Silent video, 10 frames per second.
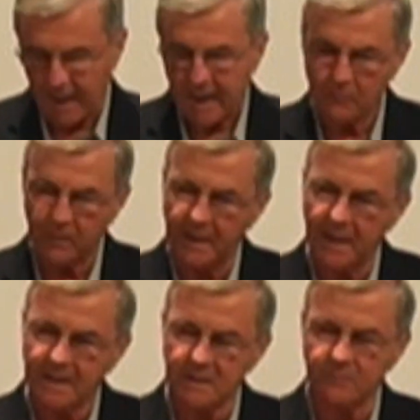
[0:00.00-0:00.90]
And what I
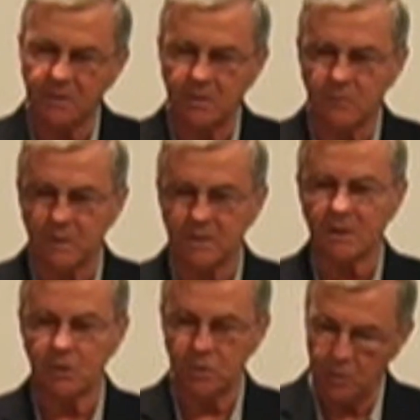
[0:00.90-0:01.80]
asked them to do was
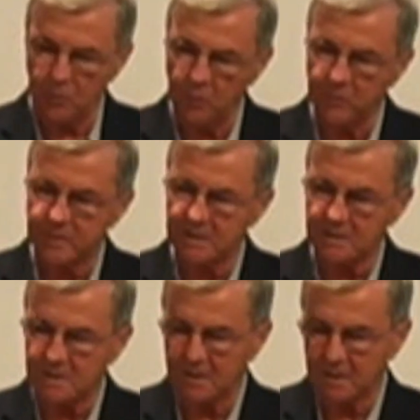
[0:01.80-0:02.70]
use
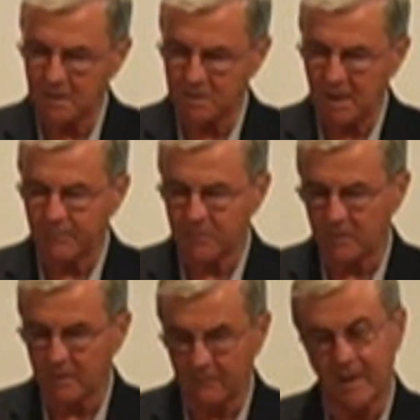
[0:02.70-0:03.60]
a chapter,
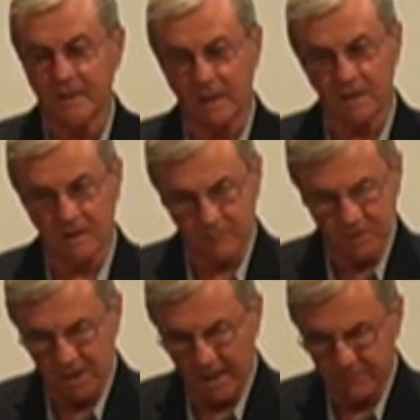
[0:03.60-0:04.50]
and in fact, I'd give them a
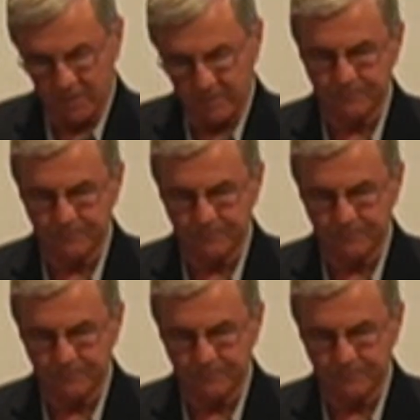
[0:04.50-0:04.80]
chapter